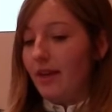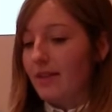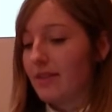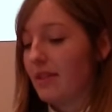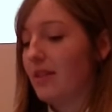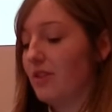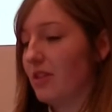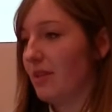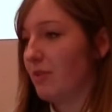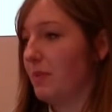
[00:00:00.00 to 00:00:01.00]
This is an
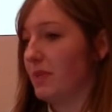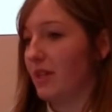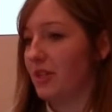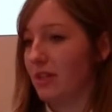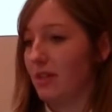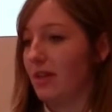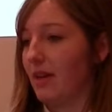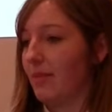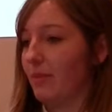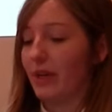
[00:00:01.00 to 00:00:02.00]
interesting proposition
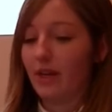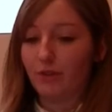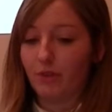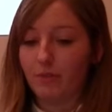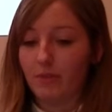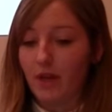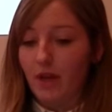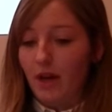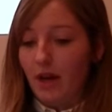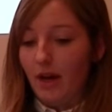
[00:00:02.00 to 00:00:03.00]
we heard from
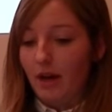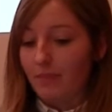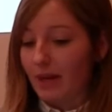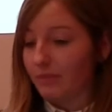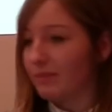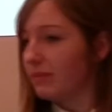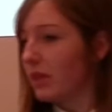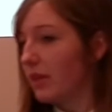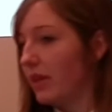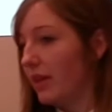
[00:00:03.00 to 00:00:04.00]
about
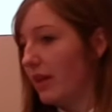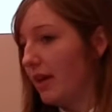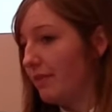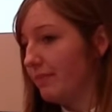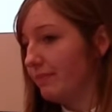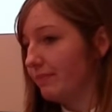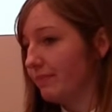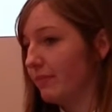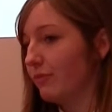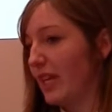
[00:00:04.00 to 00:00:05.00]
the
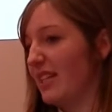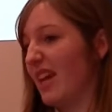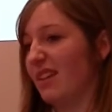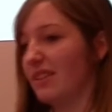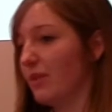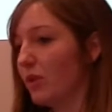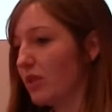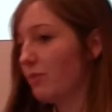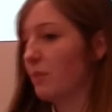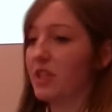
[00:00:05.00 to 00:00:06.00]
retailers, and what's
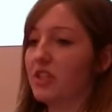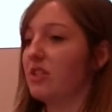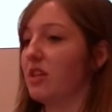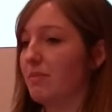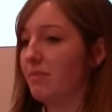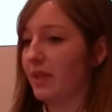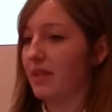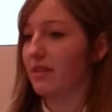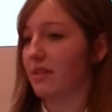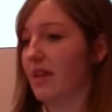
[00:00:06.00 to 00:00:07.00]
the proposition to
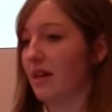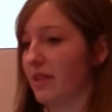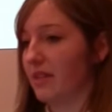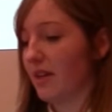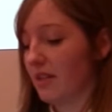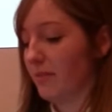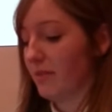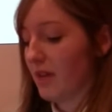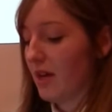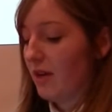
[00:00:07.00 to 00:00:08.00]
companies that sell these
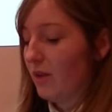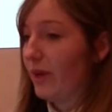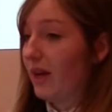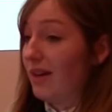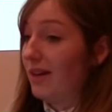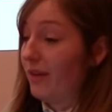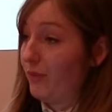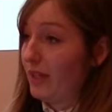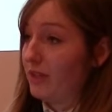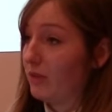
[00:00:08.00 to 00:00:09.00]
items? We are,
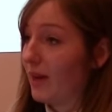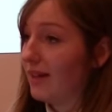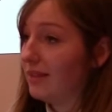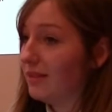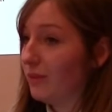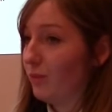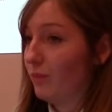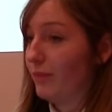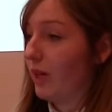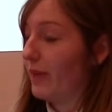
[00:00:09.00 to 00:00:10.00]
if we do well,
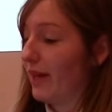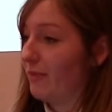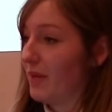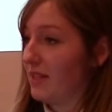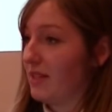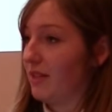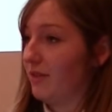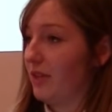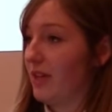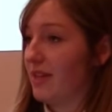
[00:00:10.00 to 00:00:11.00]
they'll be out of business in a
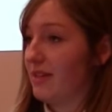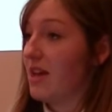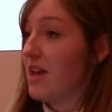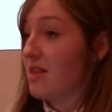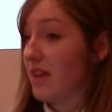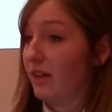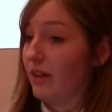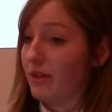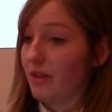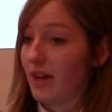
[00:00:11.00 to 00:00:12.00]
few years. They
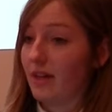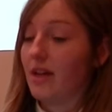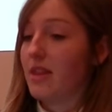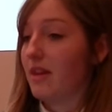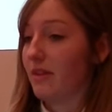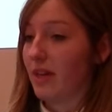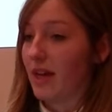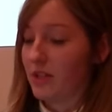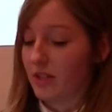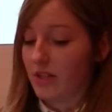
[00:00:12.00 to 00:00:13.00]
know that, they're
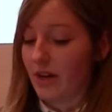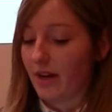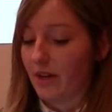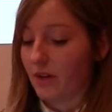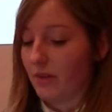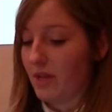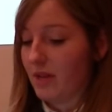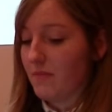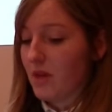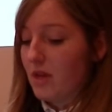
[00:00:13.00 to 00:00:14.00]
engaged in the sharing
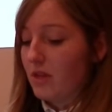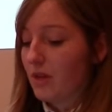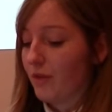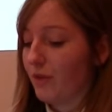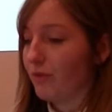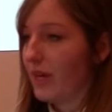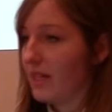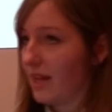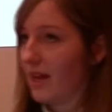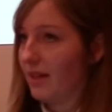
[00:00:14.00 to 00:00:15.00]
economy. So for
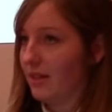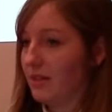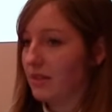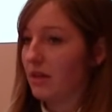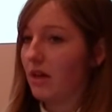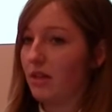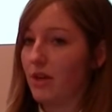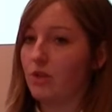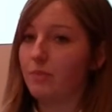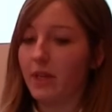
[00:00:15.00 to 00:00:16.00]
retailers, our
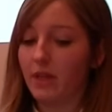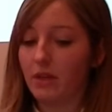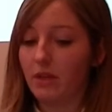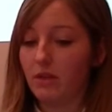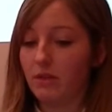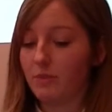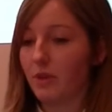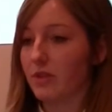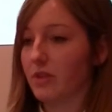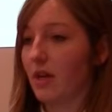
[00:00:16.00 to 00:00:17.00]
local B&Q
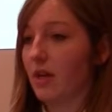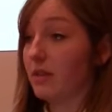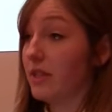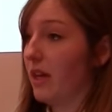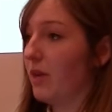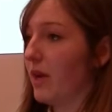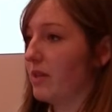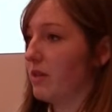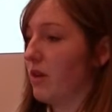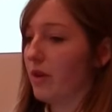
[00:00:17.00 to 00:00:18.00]
sponsors our DIY
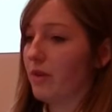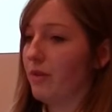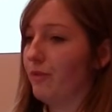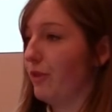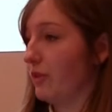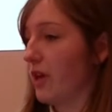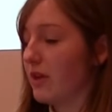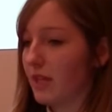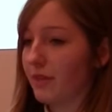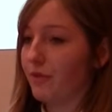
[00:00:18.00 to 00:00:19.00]
stock.
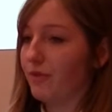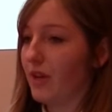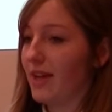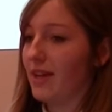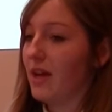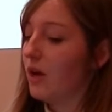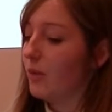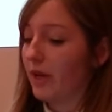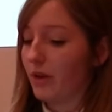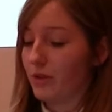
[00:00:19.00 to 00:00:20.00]
Totally for free,
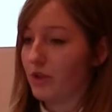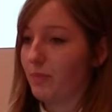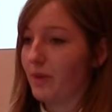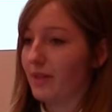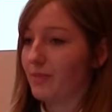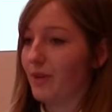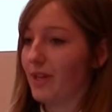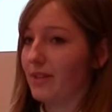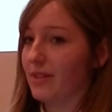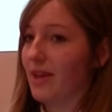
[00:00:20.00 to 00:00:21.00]
we go on shopping
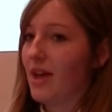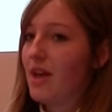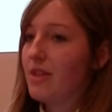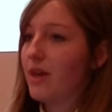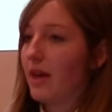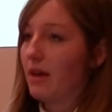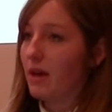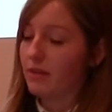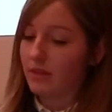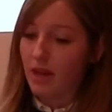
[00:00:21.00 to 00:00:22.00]
sprees.
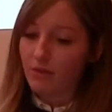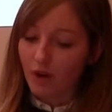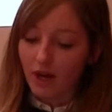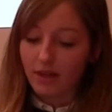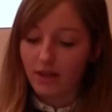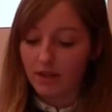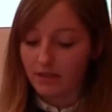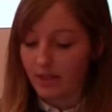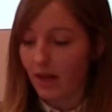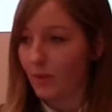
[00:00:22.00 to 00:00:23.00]
They run our
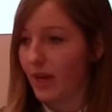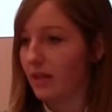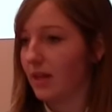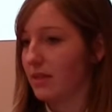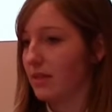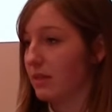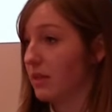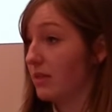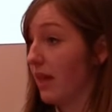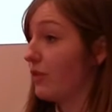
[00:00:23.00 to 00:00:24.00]
DIY classes
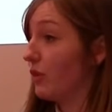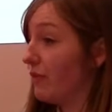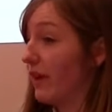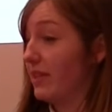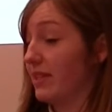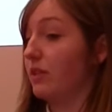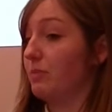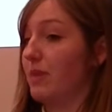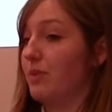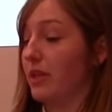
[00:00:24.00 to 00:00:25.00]
because they've got very
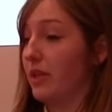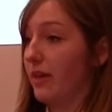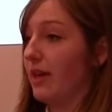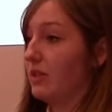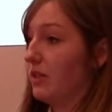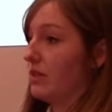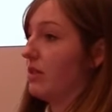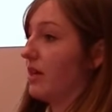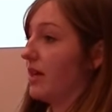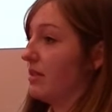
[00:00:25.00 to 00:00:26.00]
skilled people that know how to use
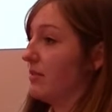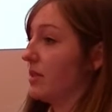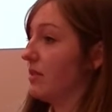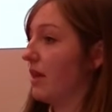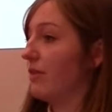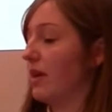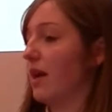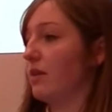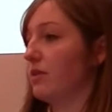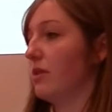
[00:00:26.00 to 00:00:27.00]
those items, and they run
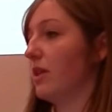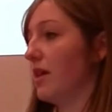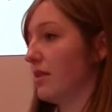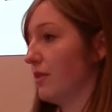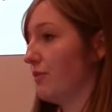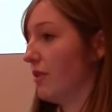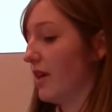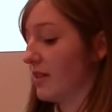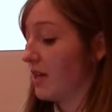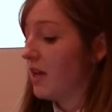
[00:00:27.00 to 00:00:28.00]
how-to classes for
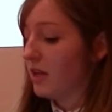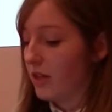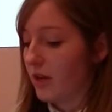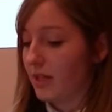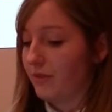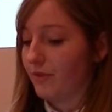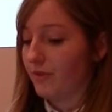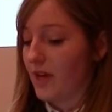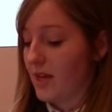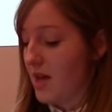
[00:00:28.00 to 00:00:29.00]
us totally for
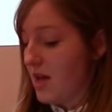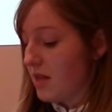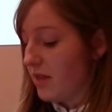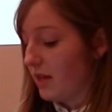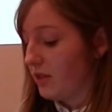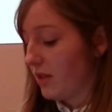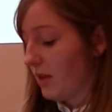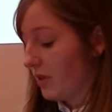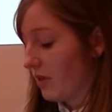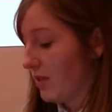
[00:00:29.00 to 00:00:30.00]
free. They do
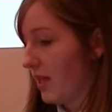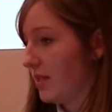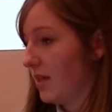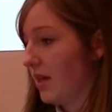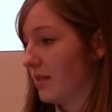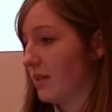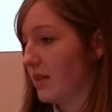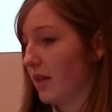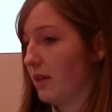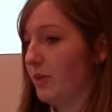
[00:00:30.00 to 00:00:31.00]
that because they see us as
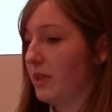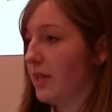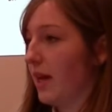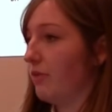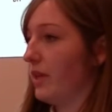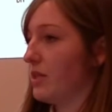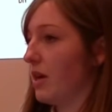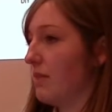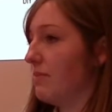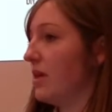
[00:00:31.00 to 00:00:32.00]
their community outreach
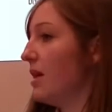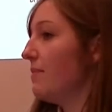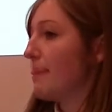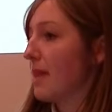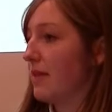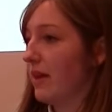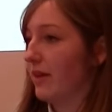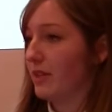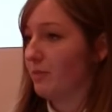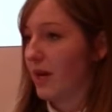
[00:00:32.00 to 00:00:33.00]
arm, and
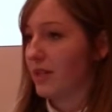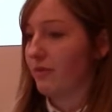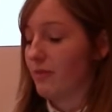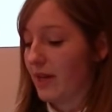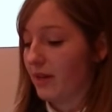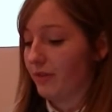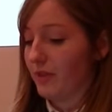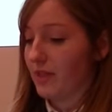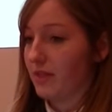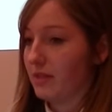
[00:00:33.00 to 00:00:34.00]
they're under pressure from head
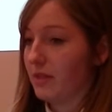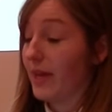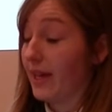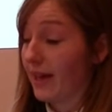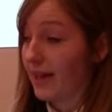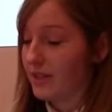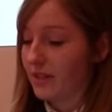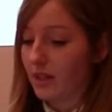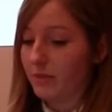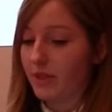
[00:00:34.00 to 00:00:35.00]
office to be engaged in
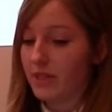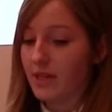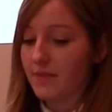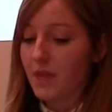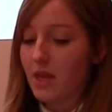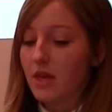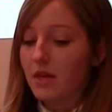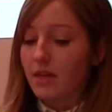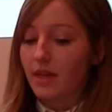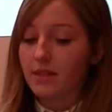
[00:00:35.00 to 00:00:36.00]
their community.
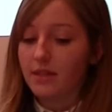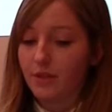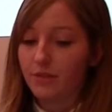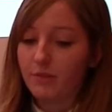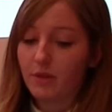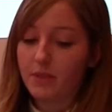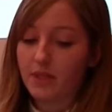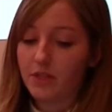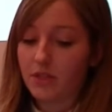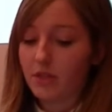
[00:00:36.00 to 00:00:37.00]
That's a different
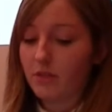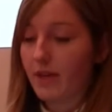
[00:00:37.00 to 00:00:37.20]
proposition to